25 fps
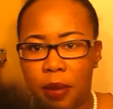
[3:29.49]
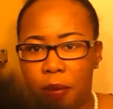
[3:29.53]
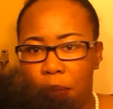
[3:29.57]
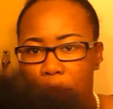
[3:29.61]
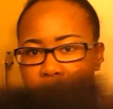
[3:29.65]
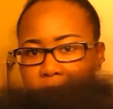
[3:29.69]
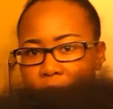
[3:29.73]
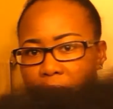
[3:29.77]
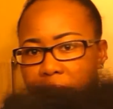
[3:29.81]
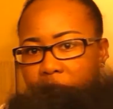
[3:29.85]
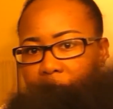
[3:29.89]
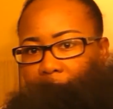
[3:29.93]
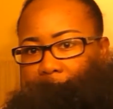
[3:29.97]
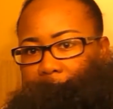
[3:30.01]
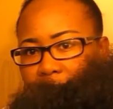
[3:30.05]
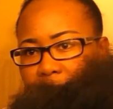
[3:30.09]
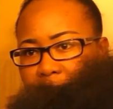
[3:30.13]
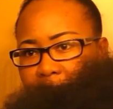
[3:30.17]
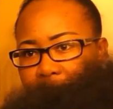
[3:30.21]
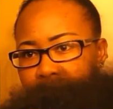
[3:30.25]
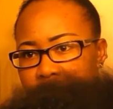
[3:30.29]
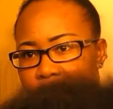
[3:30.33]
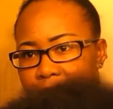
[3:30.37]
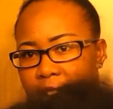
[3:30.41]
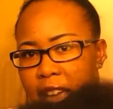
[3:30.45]
But here
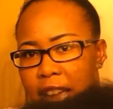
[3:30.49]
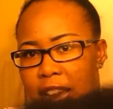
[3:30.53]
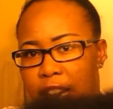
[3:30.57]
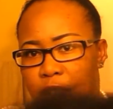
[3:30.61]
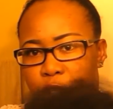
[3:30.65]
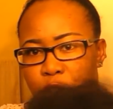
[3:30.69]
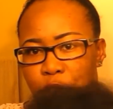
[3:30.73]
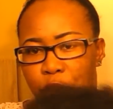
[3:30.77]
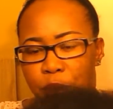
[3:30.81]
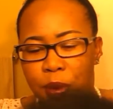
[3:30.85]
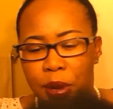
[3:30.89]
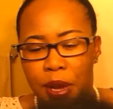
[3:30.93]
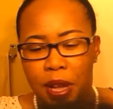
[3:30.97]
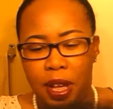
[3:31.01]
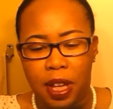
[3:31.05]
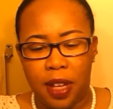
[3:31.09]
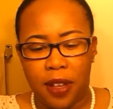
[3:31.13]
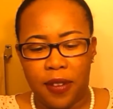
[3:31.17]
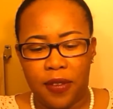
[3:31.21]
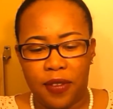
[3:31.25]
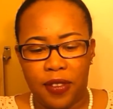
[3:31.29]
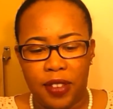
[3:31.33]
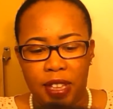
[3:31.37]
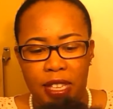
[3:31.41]
is the actual puff.